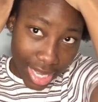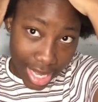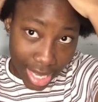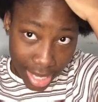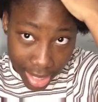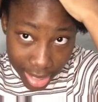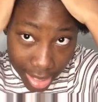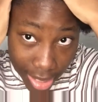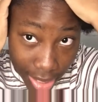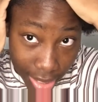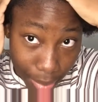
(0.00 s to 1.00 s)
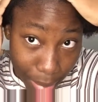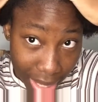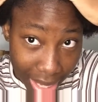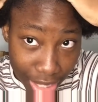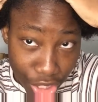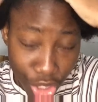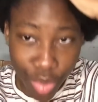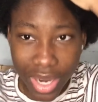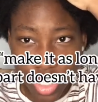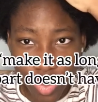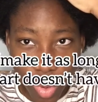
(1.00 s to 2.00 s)
and make it as
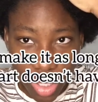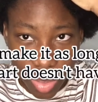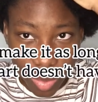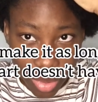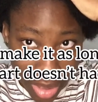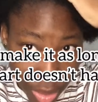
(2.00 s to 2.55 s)
straight as possible